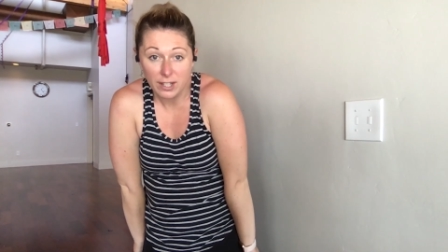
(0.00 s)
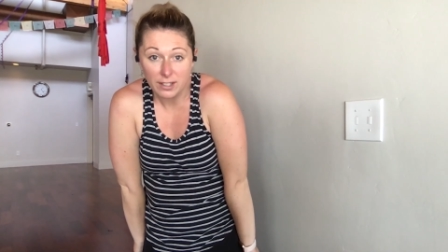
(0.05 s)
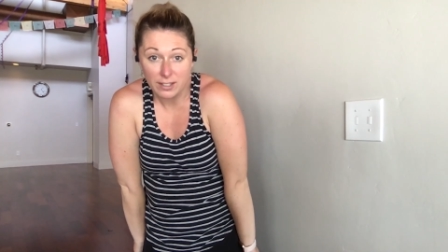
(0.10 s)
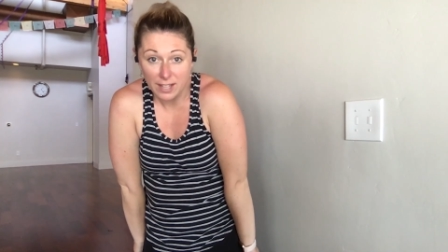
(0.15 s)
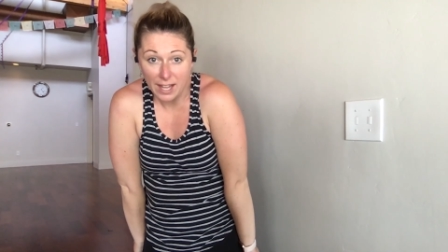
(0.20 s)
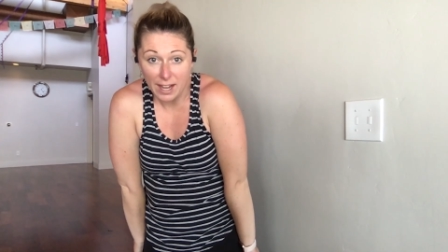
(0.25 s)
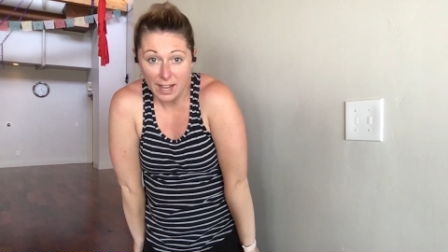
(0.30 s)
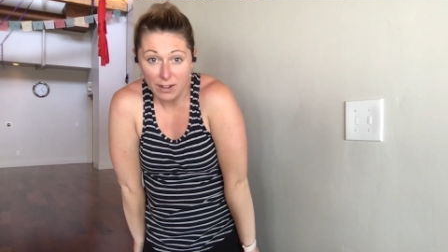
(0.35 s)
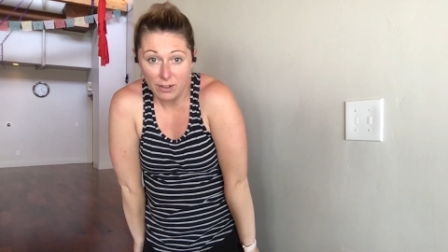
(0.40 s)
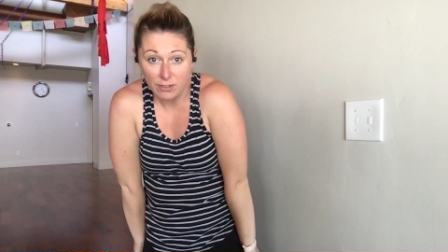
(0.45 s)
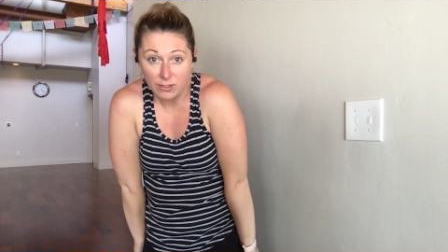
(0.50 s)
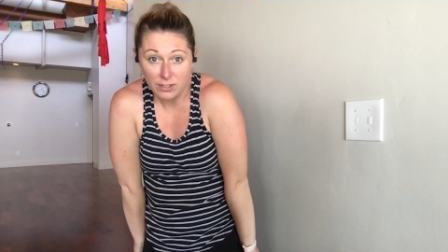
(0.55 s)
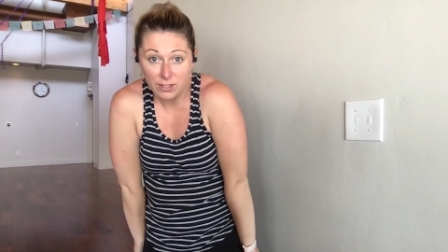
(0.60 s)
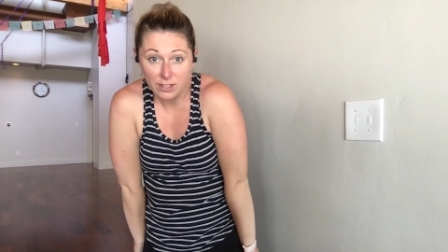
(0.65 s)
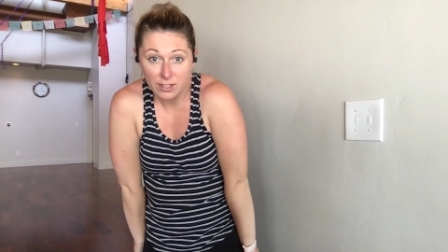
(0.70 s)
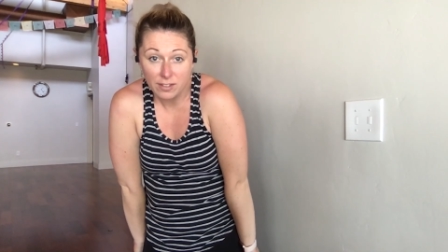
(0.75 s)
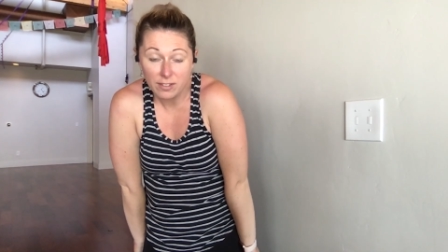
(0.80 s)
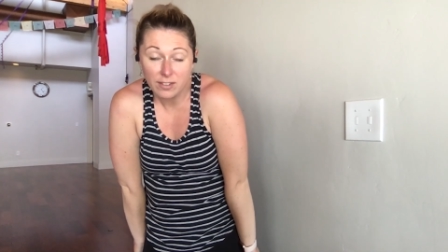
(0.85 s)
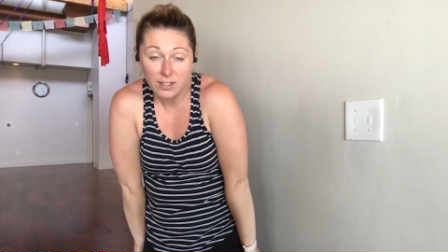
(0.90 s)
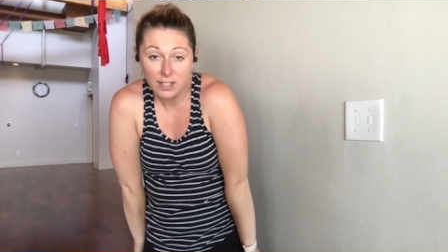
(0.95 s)
and down
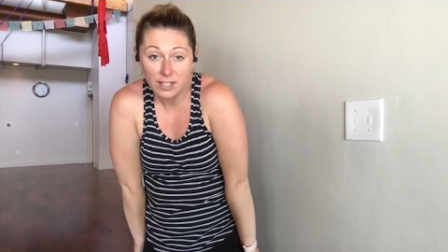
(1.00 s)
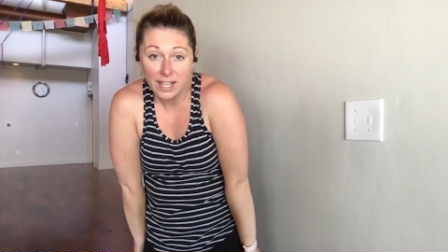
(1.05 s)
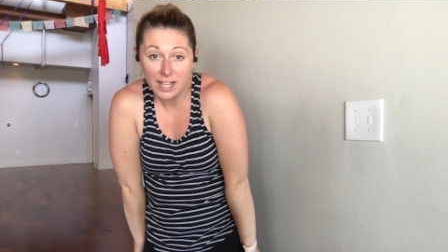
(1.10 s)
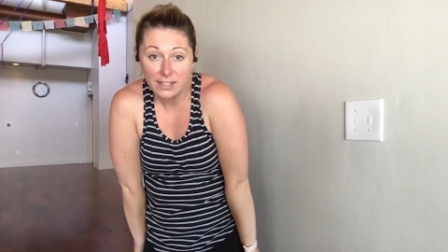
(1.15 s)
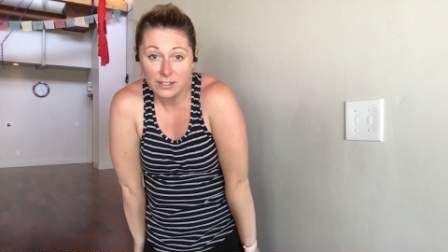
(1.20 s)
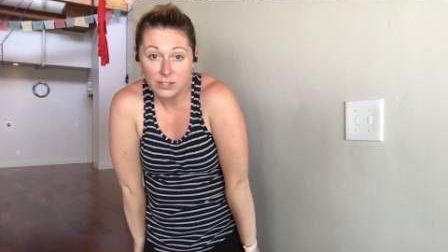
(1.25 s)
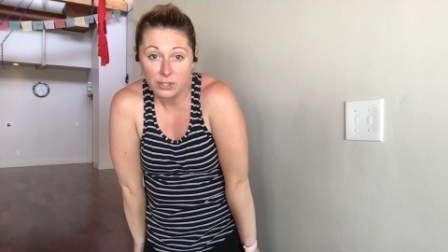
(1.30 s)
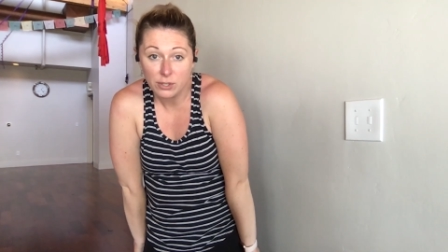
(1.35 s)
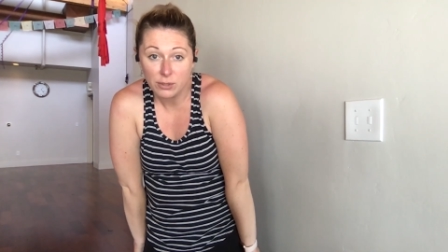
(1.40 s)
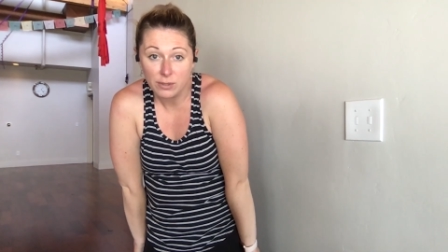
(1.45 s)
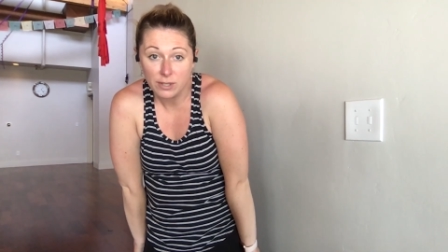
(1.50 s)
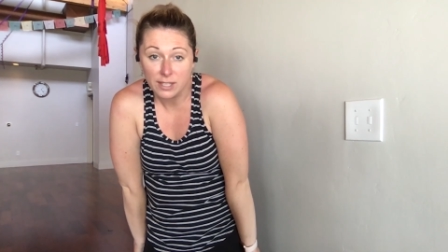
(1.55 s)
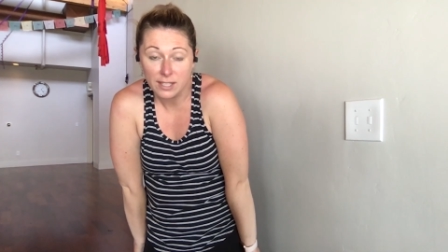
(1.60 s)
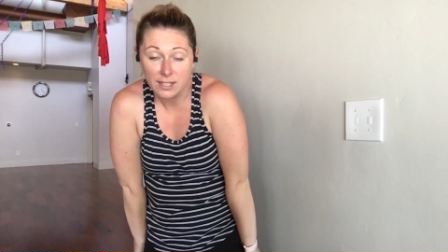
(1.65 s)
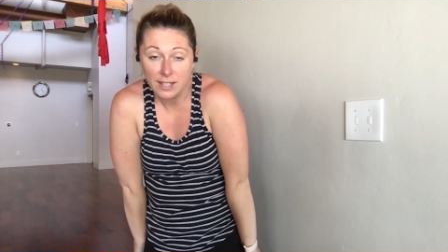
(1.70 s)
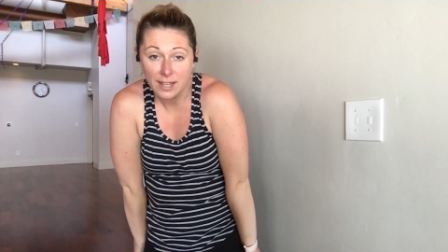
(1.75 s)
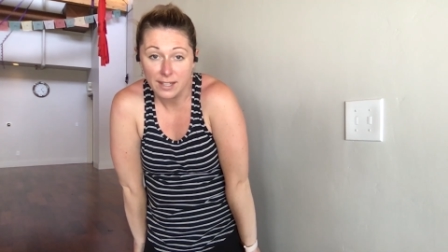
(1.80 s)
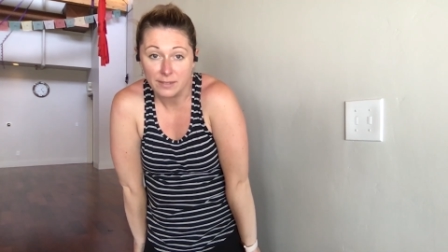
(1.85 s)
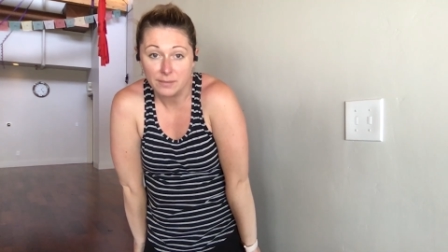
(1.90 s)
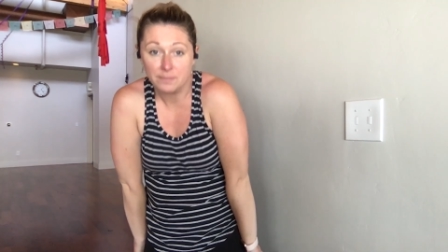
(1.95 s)
if the lats are really
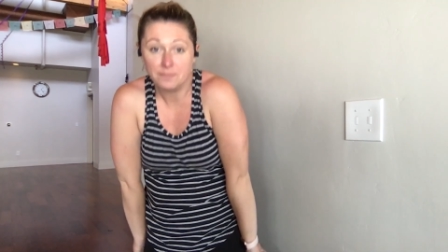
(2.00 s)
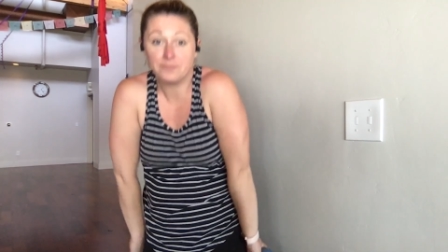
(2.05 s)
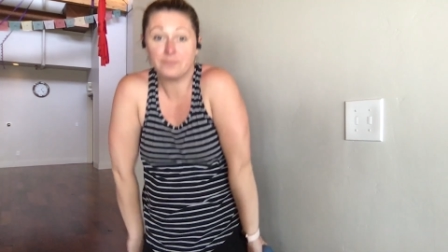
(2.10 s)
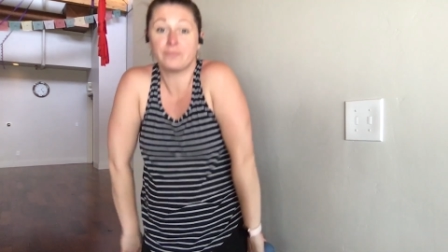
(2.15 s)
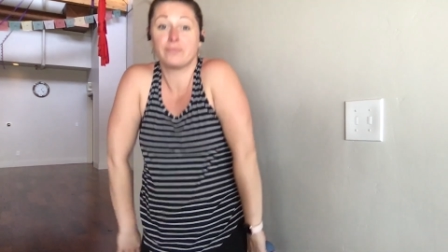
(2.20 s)
tight.